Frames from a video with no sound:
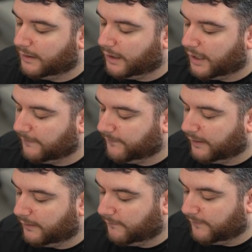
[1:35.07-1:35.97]
off
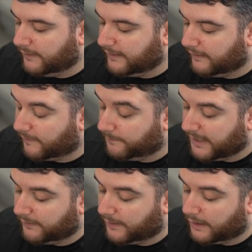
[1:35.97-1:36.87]
of this
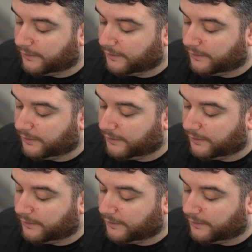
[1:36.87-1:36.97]
Paleoth.